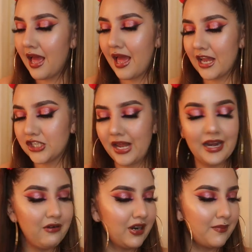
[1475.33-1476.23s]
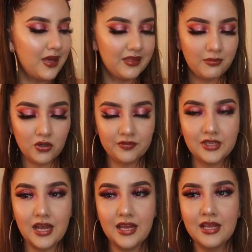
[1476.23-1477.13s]
I actually highly recommend them. Or if
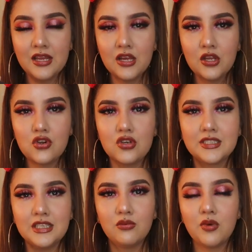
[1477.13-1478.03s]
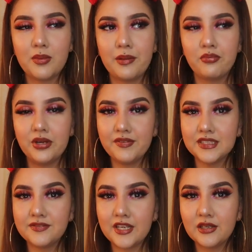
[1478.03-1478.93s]
not, you could see one of my
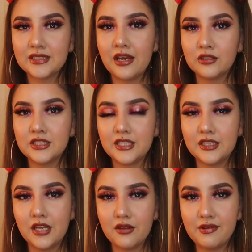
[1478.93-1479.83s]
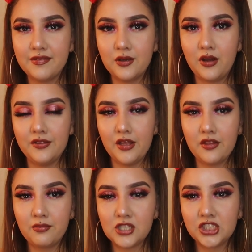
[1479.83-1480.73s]
previous videos. I also did another review on
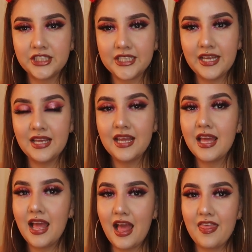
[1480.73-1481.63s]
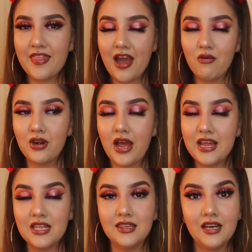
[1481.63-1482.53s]
another brush set, and that one
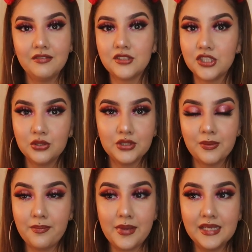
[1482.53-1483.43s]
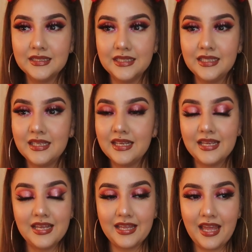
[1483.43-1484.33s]
I loved too. It was amazing.
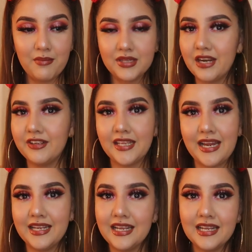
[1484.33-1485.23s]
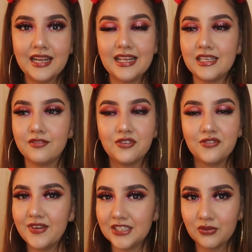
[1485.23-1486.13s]
It came with everything I needed. I did a
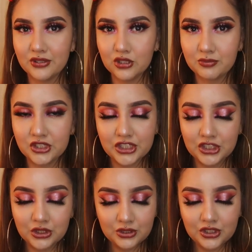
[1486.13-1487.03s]
full face with those brushes too.